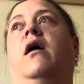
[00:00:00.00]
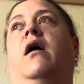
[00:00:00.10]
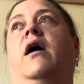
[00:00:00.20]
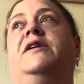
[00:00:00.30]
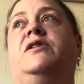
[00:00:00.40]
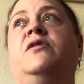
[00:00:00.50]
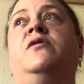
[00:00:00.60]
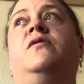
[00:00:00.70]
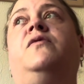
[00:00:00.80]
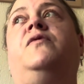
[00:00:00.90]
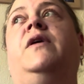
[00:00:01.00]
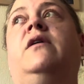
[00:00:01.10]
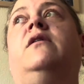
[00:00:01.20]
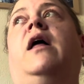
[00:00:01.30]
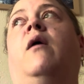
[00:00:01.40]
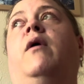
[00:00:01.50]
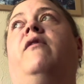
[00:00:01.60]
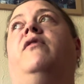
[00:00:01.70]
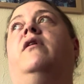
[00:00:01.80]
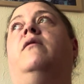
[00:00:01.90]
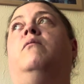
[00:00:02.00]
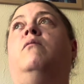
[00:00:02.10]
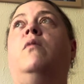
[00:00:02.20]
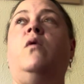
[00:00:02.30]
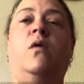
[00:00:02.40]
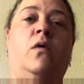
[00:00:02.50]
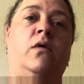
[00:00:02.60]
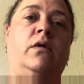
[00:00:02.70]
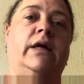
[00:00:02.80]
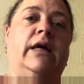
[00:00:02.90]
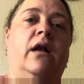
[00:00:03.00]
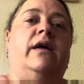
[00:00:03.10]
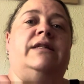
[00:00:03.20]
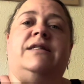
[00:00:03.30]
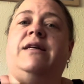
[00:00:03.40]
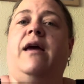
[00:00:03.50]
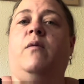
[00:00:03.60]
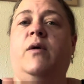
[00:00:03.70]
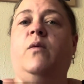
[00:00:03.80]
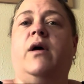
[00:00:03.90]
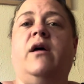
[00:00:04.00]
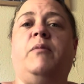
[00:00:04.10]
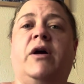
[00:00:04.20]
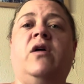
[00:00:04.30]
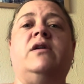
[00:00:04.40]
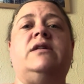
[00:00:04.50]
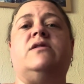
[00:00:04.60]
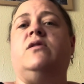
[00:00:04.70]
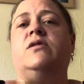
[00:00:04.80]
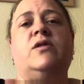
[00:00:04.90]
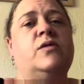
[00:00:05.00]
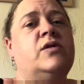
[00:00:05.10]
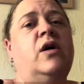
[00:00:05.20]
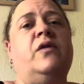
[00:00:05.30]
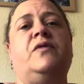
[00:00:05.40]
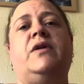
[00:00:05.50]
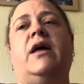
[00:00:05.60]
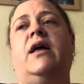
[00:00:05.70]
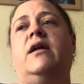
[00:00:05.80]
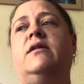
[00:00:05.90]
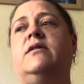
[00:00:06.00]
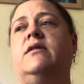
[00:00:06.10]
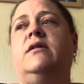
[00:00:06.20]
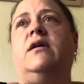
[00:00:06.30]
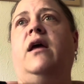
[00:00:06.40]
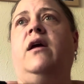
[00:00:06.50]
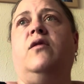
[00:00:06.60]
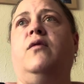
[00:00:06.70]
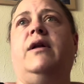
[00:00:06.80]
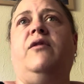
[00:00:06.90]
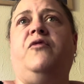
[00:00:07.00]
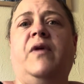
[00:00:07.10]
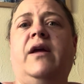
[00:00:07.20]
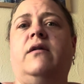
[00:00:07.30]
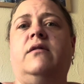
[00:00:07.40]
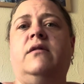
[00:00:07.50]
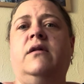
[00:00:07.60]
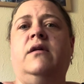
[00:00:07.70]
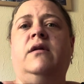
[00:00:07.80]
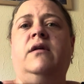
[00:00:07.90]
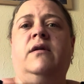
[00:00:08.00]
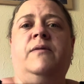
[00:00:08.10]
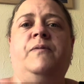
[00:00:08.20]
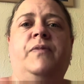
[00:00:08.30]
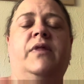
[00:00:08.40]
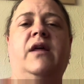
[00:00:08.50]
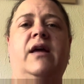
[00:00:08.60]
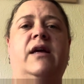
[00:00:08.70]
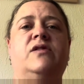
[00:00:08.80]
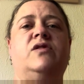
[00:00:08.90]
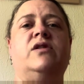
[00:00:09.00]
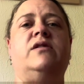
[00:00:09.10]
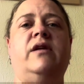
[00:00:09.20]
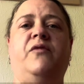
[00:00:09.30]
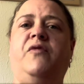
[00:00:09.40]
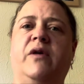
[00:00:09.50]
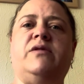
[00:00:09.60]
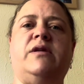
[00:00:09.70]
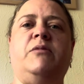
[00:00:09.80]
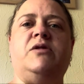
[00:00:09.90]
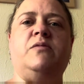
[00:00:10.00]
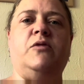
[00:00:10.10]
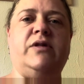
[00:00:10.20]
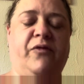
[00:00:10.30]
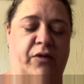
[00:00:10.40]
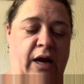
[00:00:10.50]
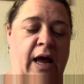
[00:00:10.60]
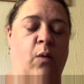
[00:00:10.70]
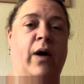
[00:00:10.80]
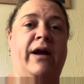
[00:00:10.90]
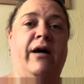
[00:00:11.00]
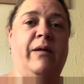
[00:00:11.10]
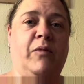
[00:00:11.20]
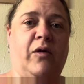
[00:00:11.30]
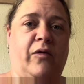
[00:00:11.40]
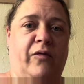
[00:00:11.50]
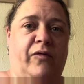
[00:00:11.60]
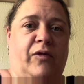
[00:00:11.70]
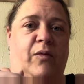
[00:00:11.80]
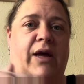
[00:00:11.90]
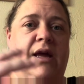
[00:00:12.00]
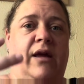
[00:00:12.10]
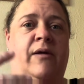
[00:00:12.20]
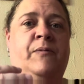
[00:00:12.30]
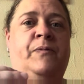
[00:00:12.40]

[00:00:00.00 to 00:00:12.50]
I do feel, however, more inclined to say it will work, because it's gone so soft, and I can already feel that it feels so much more different. When I move, the way,